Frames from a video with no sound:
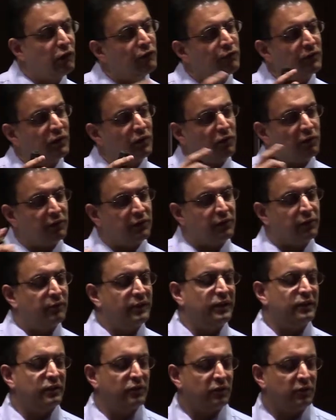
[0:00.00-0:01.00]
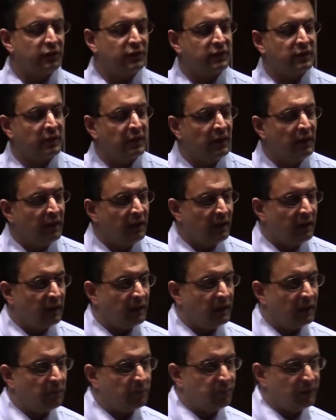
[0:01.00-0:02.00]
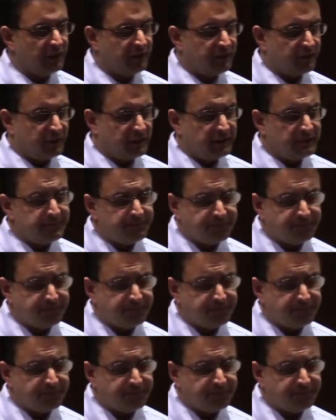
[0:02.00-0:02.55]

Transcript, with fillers: over all three of those briefly.